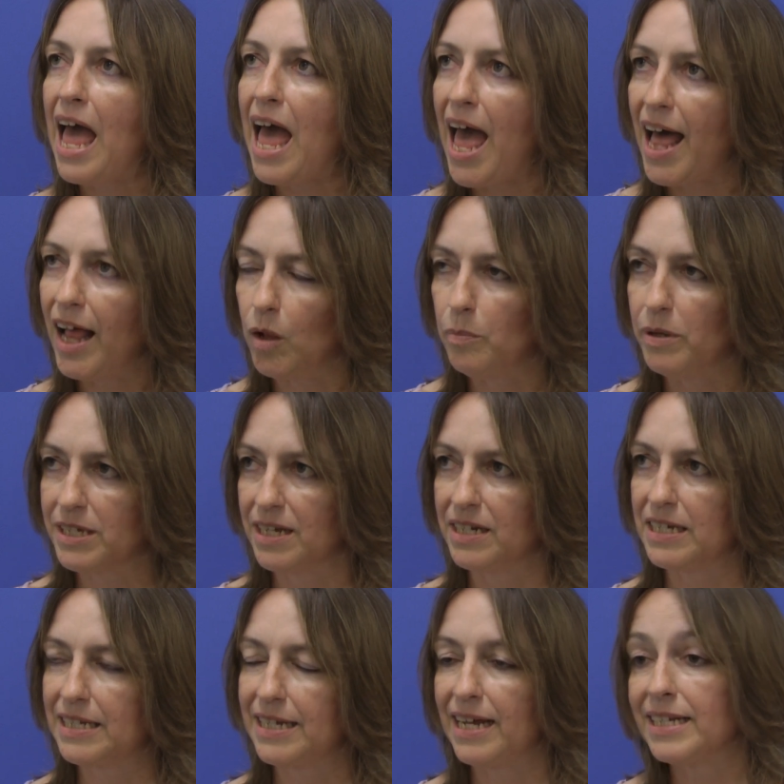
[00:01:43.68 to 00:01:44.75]
help us
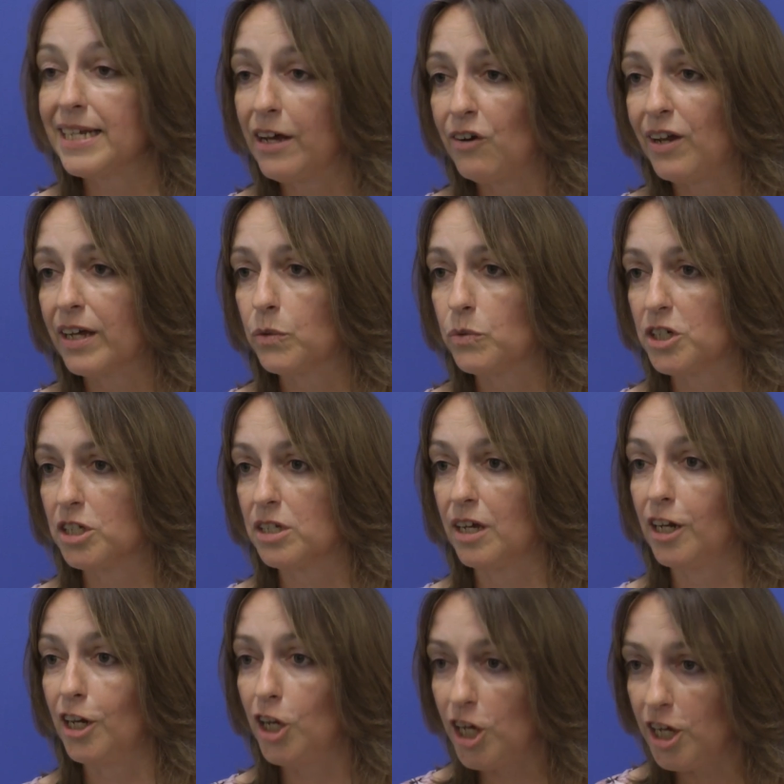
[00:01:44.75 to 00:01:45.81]
understand how languages
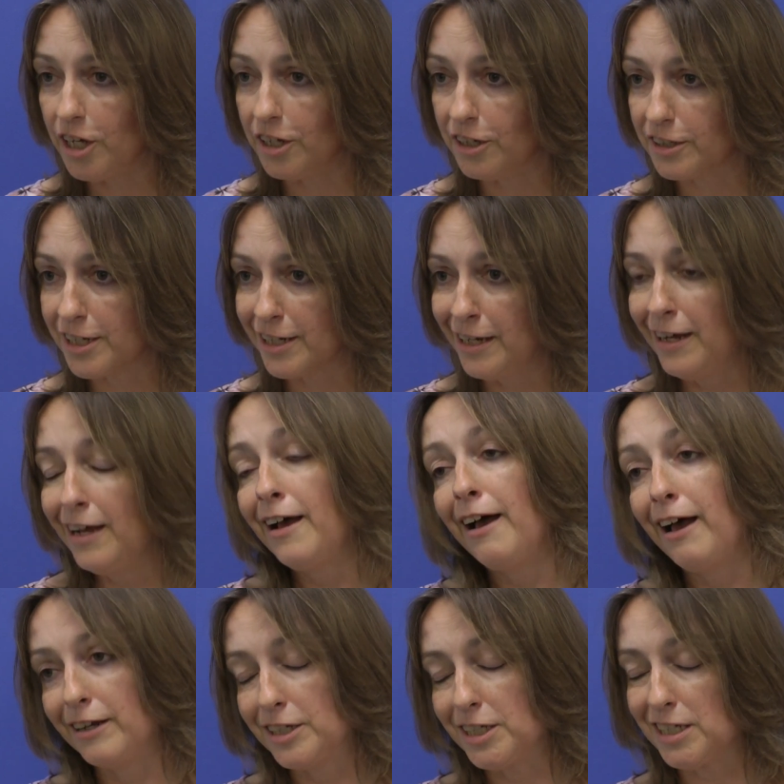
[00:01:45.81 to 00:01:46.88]
are learned
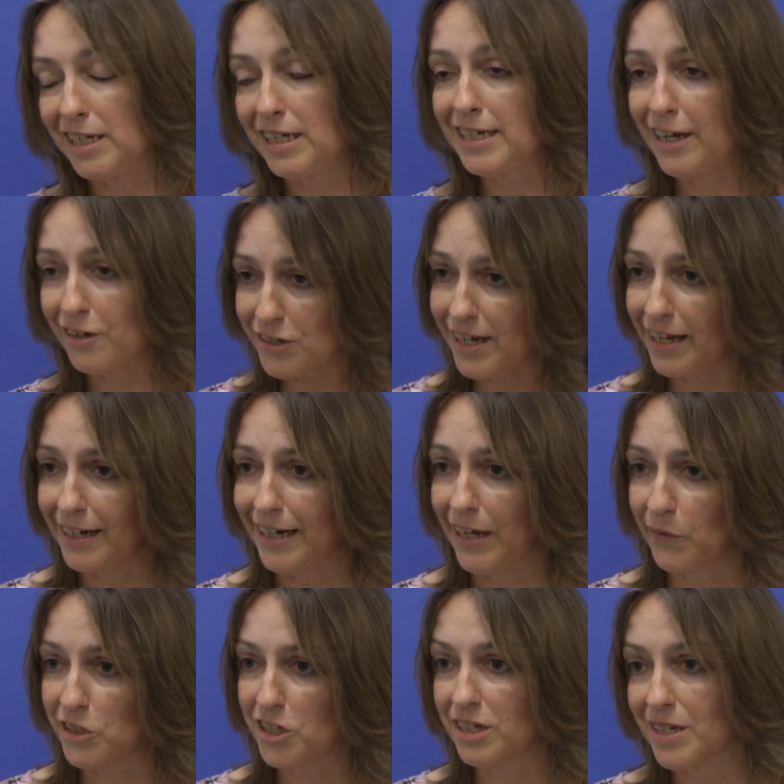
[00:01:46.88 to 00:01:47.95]
and indeed how second
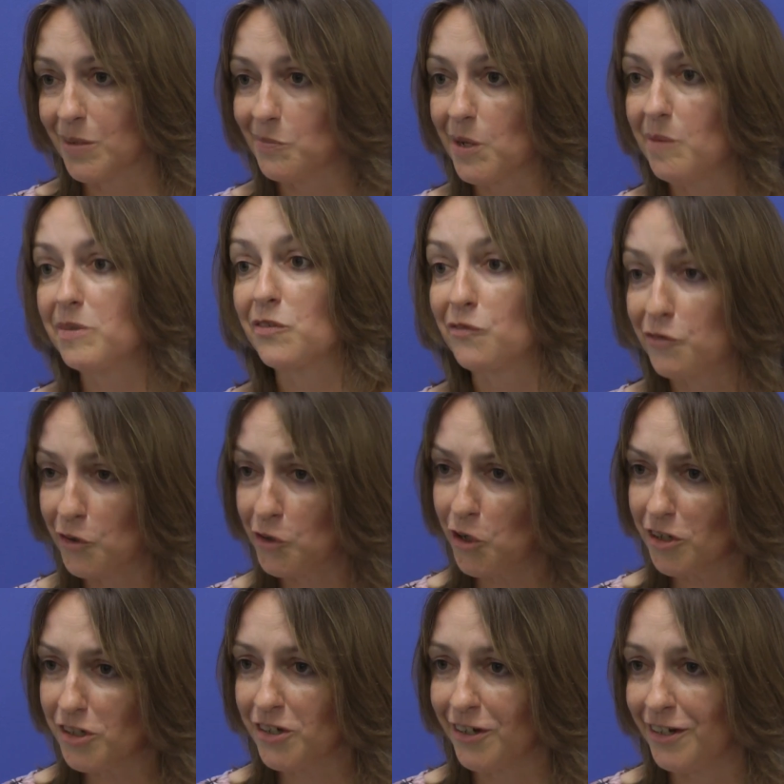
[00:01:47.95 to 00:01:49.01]
languages are sometimes
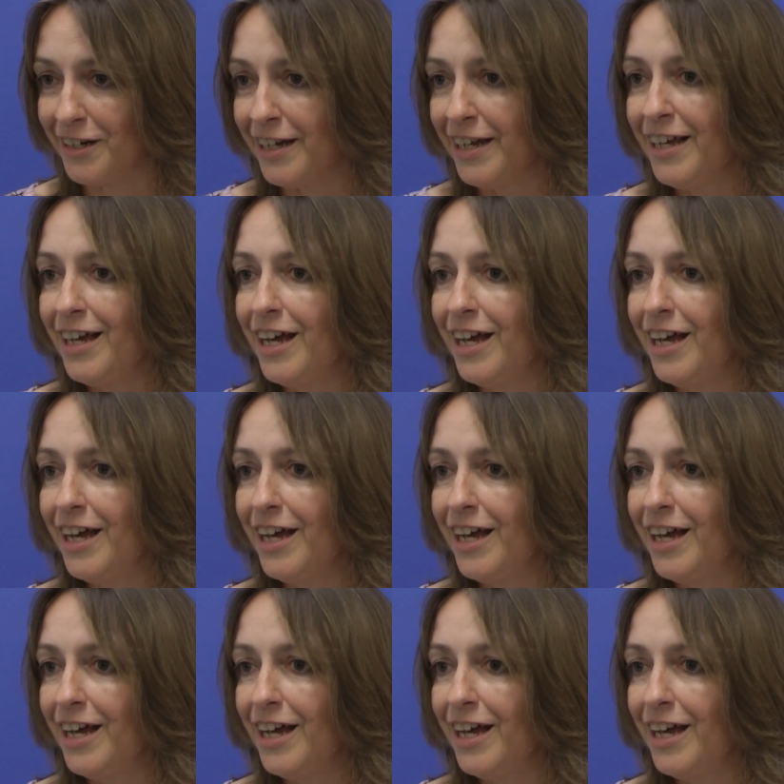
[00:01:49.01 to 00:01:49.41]
forgotten.